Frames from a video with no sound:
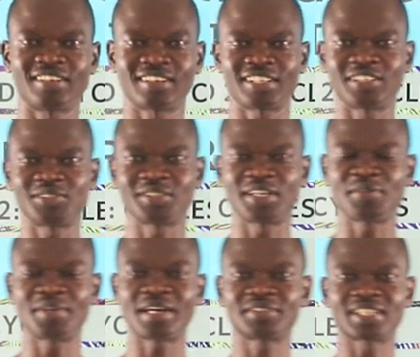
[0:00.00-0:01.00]
Okay, today
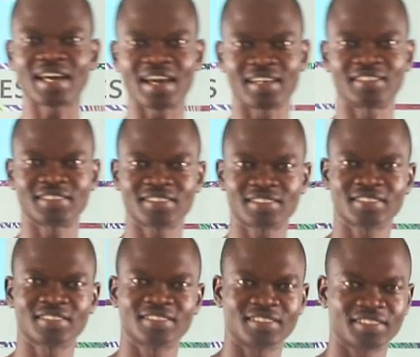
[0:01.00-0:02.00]
we have
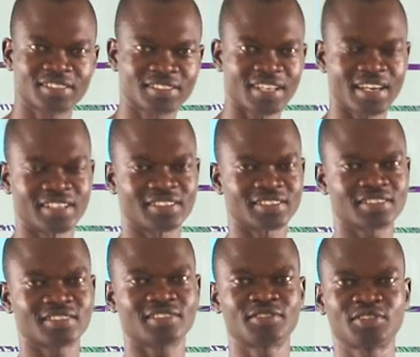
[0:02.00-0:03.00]
science.
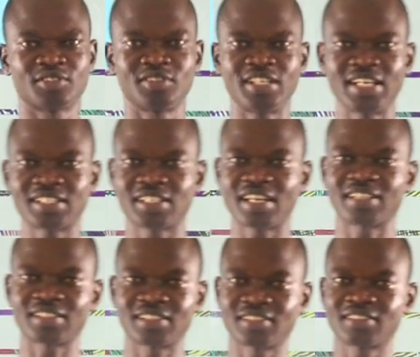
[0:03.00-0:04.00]
Today's
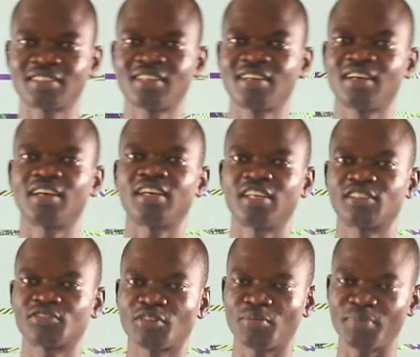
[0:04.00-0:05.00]
lesson
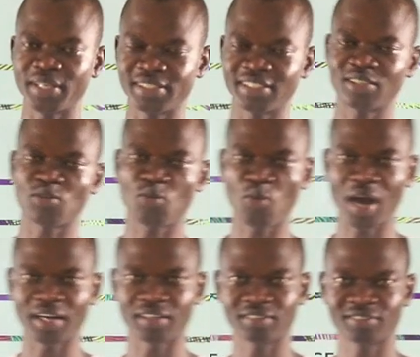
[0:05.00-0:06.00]
is for basic
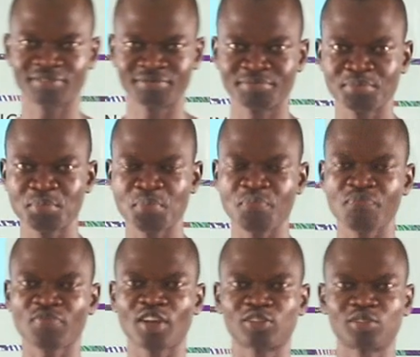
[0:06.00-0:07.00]

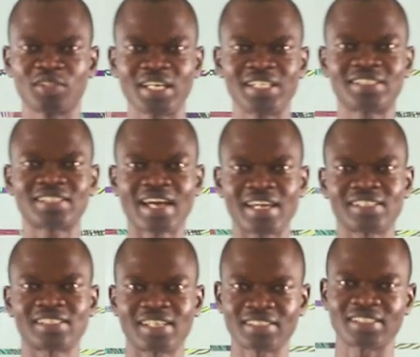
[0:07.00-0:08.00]
1. Today's
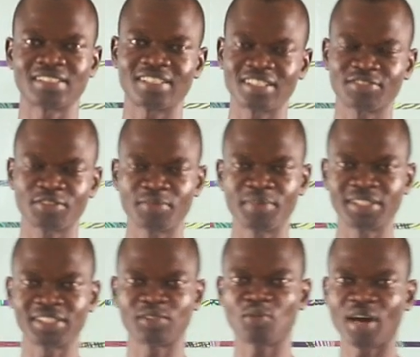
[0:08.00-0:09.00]
science lesson is for
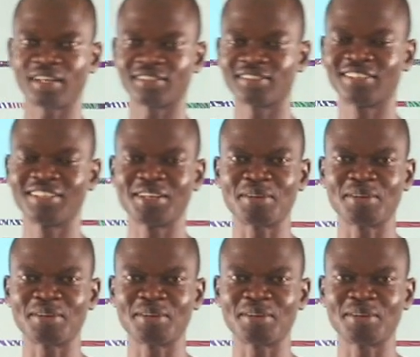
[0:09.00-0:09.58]
basic 1.